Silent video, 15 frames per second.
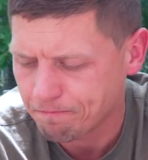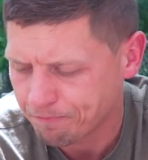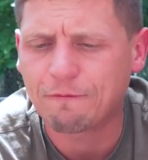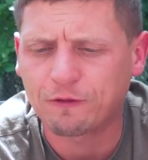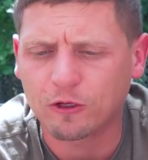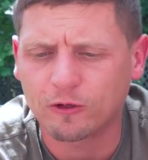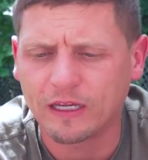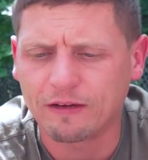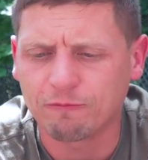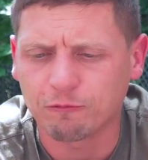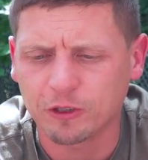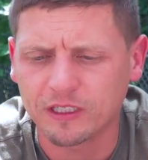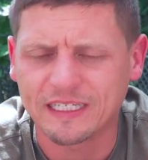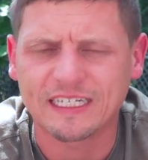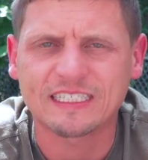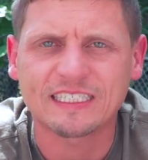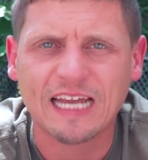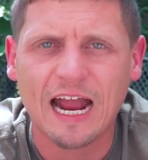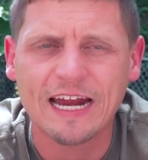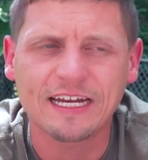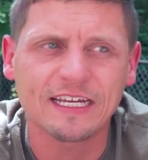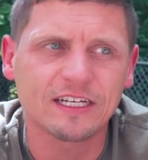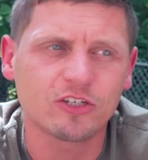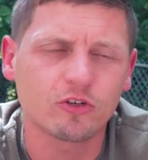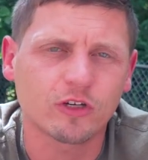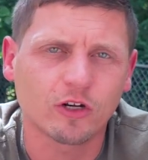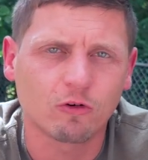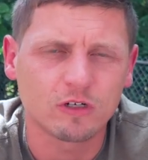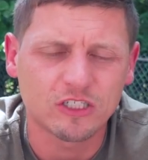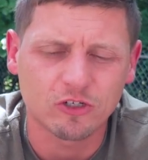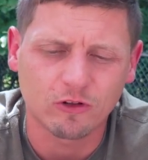If they're getting really excited, you could always